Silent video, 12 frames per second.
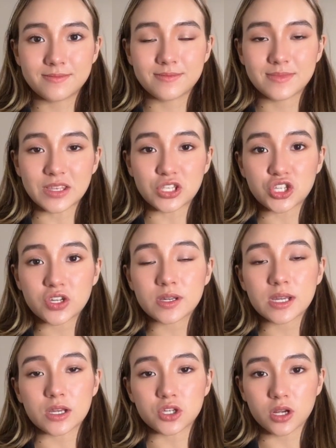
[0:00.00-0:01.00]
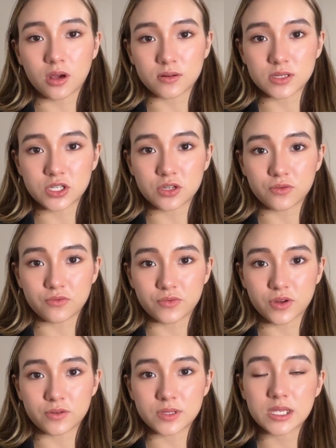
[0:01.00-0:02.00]
The student and child student
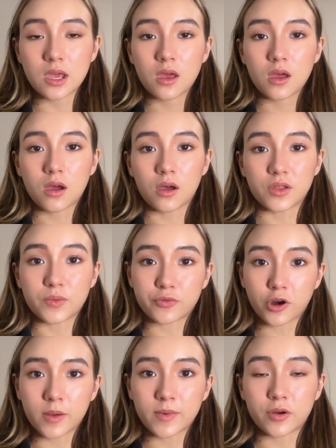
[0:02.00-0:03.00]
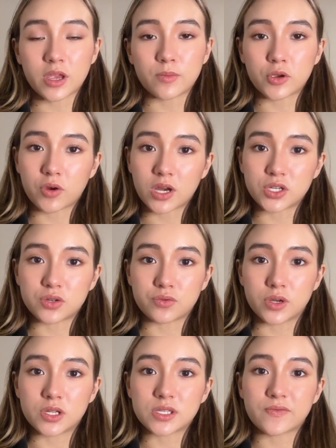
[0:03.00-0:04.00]
routes are the primary immigration
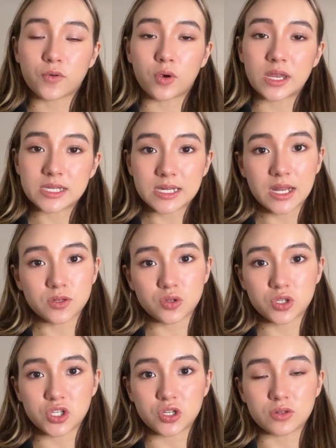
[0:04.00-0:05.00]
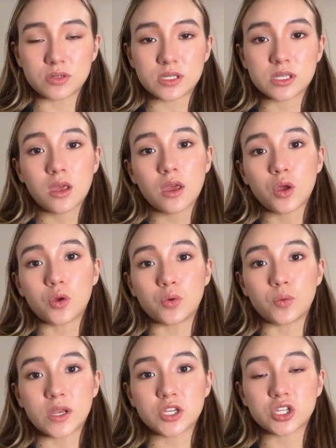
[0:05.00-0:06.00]
routes for international students who
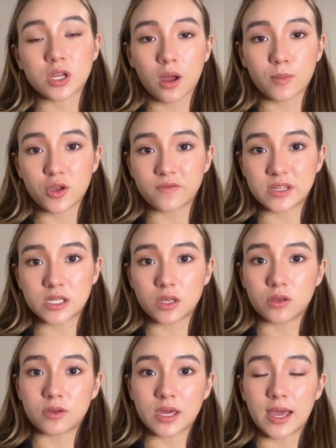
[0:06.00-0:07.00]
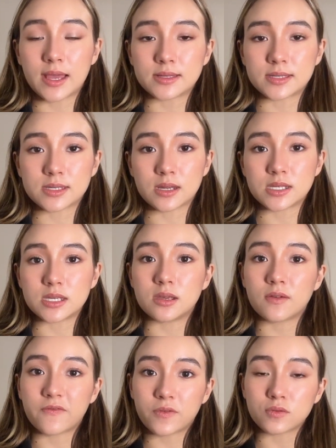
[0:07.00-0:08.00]
wish to come over to the UK and study
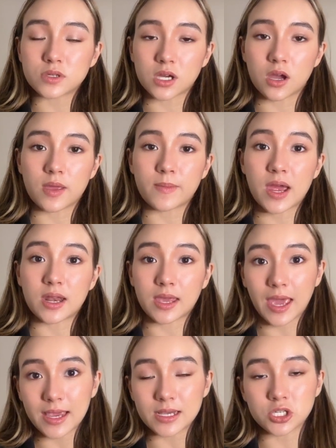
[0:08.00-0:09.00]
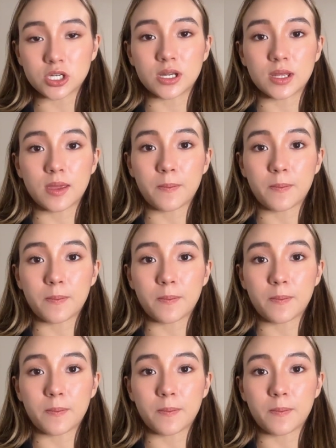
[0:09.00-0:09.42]
full-time and occasionally